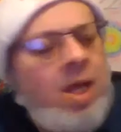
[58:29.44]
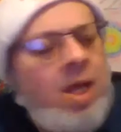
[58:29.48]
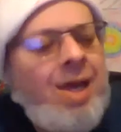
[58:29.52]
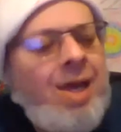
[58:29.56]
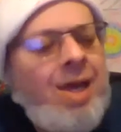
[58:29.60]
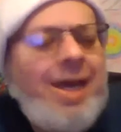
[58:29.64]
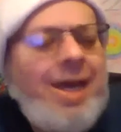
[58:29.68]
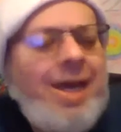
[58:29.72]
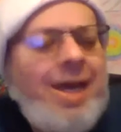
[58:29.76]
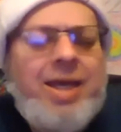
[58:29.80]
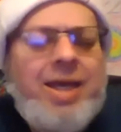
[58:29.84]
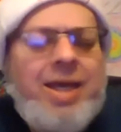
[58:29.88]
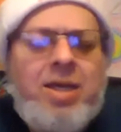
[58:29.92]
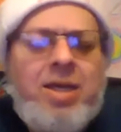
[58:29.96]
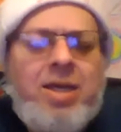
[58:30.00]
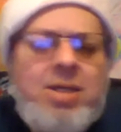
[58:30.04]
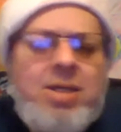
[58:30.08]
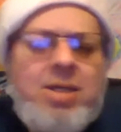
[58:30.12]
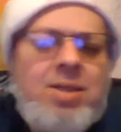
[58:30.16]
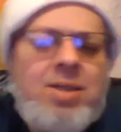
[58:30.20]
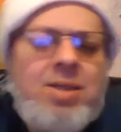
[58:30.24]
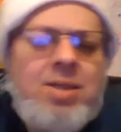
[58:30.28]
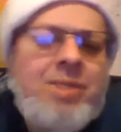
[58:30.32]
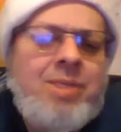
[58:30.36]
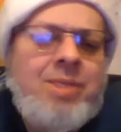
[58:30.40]
Hey,
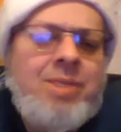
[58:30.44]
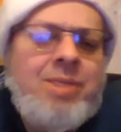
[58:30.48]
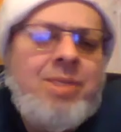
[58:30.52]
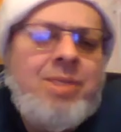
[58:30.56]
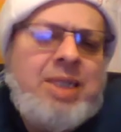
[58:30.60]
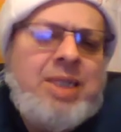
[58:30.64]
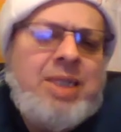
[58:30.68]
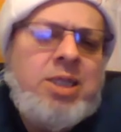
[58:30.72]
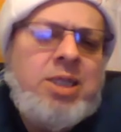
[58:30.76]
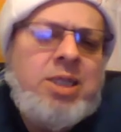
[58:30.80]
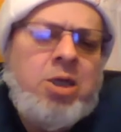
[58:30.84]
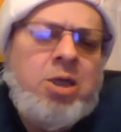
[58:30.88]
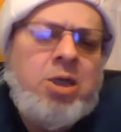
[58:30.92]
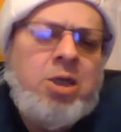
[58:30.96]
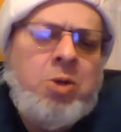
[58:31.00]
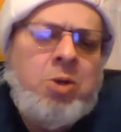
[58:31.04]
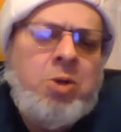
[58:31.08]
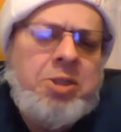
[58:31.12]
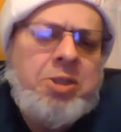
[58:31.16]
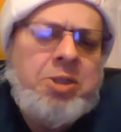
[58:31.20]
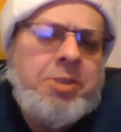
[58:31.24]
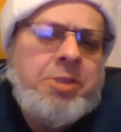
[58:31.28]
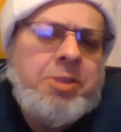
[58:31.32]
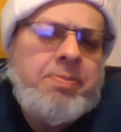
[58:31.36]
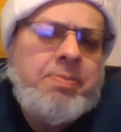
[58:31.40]
let me ask you a question.